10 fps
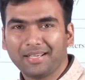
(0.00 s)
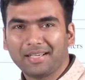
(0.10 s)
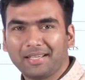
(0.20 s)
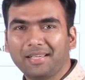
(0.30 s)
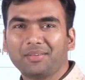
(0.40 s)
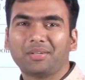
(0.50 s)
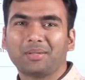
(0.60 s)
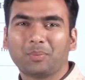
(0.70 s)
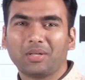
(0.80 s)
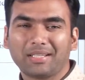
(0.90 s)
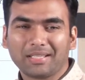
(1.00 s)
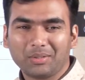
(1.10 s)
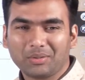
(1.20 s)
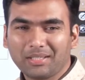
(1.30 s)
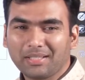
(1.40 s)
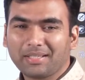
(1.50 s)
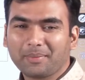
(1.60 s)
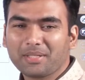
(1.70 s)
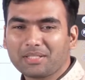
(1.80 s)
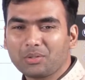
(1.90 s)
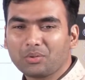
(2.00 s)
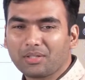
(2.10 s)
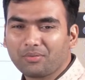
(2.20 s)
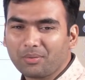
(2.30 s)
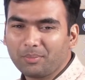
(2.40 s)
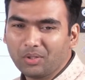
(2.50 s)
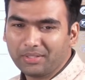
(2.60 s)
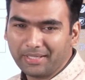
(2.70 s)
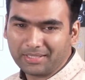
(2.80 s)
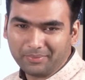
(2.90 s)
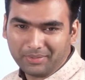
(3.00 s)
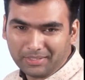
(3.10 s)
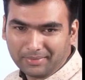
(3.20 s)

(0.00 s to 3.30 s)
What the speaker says: Leave out political neutral, he remains neutral from all the activity.